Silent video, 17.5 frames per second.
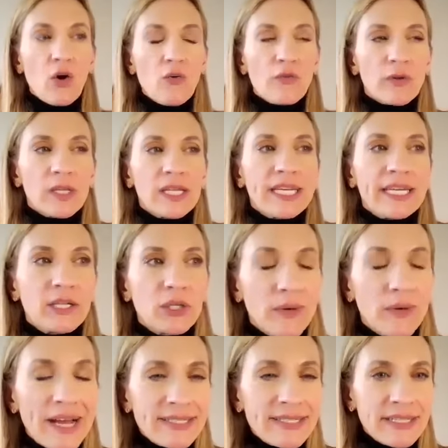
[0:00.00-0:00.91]
overly
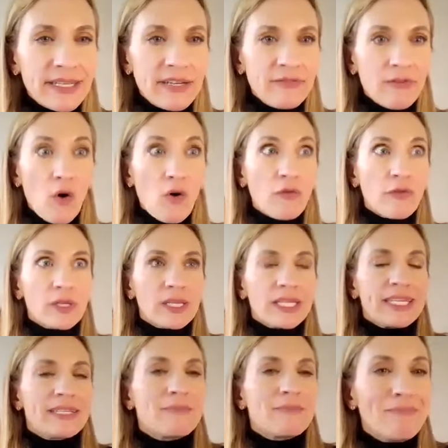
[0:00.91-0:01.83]
aggressive
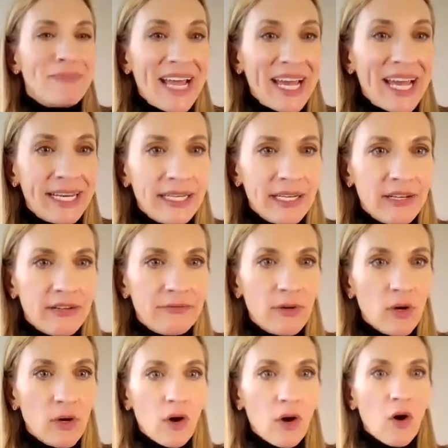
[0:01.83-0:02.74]
overly
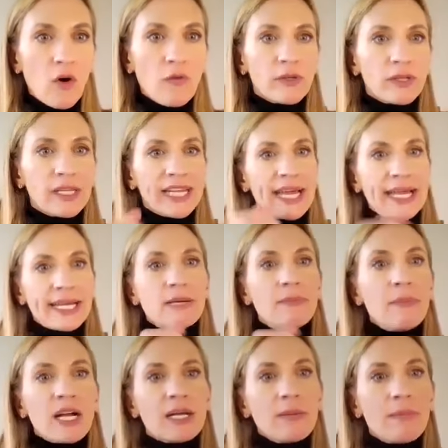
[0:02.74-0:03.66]
competitive overly like
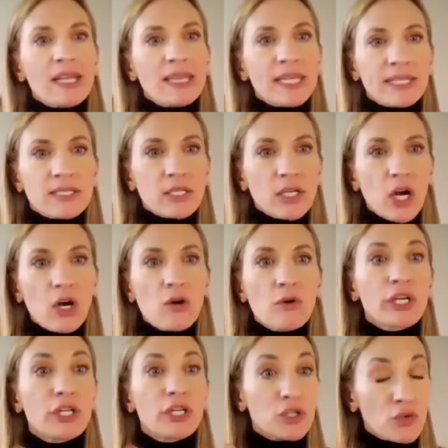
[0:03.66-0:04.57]
come on come on let's
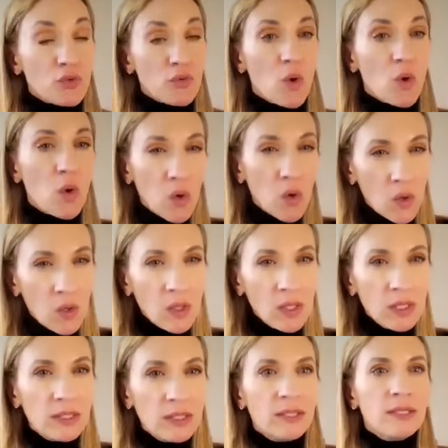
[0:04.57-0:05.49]
go
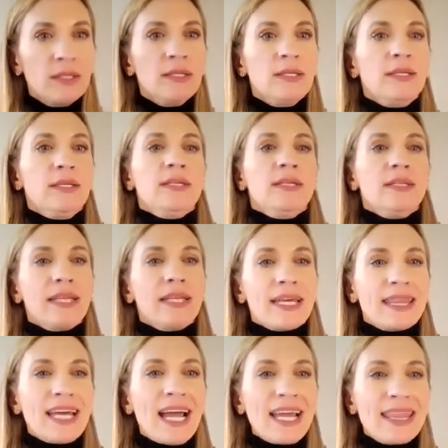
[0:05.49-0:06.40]
control
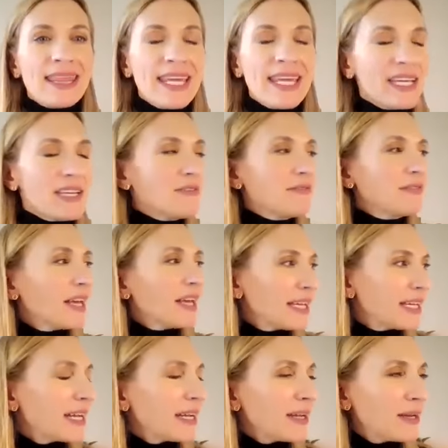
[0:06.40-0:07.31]
like i think of
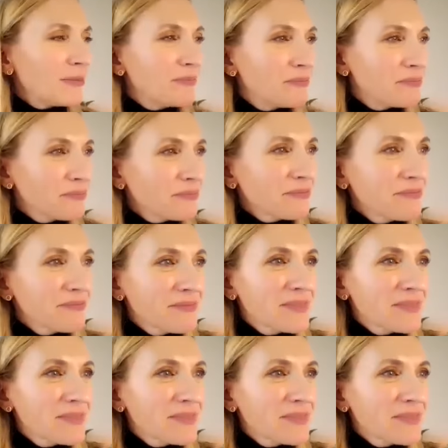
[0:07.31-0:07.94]
like um